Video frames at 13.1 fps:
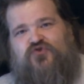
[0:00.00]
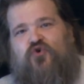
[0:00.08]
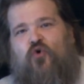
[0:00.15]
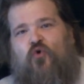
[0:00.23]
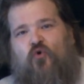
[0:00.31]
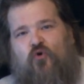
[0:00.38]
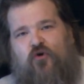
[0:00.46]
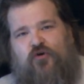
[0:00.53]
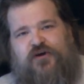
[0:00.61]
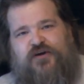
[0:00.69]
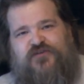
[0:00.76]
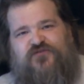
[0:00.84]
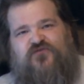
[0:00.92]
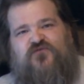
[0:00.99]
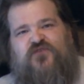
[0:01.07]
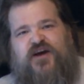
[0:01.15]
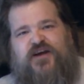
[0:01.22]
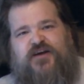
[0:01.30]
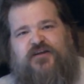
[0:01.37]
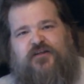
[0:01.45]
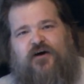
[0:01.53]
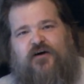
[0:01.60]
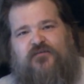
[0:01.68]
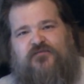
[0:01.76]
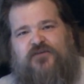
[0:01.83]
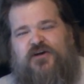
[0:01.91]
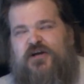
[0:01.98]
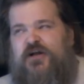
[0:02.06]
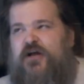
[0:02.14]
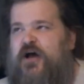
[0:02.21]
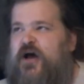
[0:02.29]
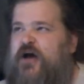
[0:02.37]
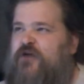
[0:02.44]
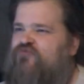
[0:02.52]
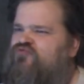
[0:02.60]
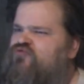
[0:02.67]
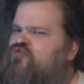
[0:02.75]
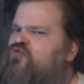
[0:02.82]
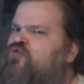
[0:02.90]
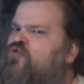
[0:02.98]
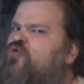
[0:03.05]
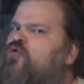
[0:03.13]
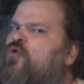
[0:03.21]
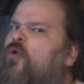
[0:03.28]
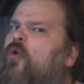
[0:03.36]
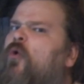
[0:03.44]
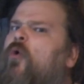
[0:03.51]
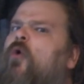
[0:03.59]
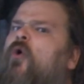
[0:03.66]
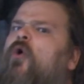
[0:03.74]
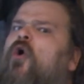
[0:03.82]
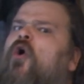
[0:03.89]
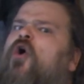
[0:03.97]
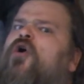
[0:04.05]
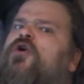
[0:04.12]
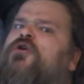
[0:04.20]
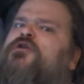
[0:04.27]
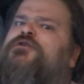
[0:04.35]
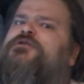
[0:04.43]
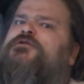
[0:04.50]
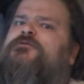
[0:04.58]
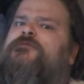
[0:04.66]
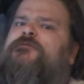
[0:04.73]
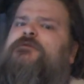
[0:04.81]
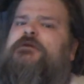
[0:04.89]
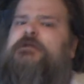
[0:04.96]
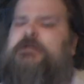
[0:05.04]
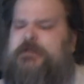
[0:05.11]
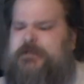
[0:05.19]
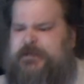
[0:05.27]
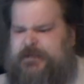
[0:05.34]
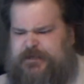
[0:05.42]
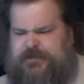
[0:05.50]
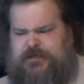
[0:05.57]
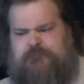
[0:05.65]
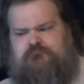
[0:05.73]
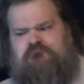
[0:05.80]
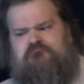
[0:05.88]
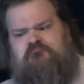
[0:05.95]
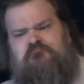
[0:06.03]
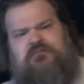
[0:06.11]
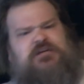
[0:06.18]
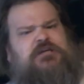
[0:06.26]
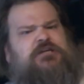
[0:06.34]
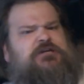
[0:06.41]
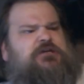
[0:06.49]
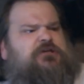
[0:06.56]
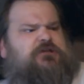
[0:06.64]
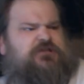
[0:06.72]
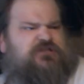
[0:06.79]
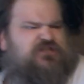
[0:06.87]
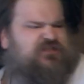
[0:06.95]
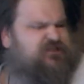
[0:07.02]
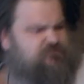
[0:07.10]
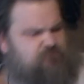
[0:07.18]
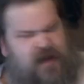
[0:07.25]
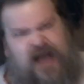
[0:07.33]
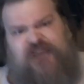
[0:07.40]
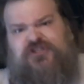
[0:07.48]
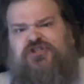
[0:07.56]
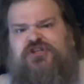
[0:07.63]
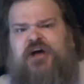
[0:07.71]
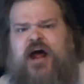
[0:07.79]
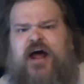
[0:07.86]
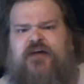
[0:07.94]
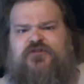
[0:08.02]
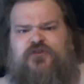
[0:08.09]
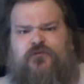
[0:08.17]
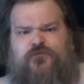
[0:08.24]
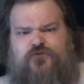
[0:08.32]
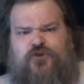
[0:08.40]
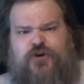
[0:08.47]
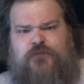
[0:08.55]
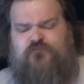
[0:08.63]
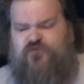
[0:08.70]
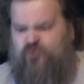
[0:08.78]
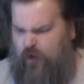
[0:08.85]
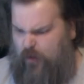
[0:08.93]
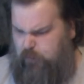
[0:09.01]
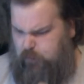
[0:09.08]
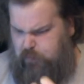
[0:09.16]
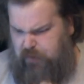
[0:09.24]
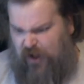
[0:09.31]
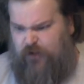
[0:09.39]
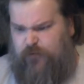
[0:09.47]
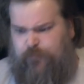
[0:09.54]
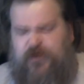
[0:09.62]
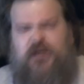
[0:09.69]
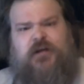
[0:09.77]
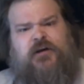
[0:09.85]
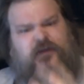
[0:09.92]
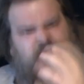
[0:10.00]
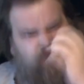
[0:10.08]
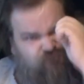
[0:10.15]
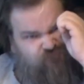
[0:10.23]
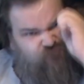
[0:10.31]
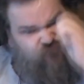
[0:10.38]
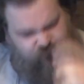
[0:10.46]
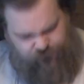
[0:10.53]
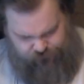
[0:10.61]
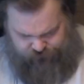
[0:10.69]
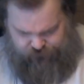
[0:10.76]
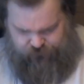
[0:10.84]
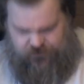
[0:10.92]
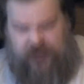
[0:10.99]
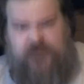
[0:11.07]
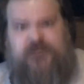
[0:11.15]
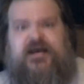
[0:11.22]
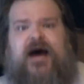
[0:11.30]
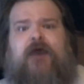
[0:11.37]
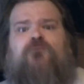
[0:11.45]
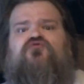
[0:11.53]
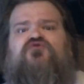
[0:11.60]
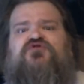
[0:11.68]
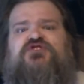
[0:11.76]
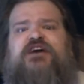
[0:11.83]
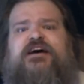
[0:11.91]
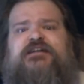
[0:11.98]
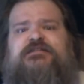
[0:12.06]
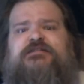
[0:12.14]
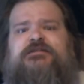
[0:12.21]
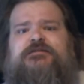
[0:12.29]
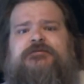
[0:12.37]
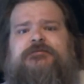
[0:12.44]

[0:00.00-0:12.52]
tore his veil off, and roared. He immediately smashed the head of Thrym to a pulp. He fell down dead,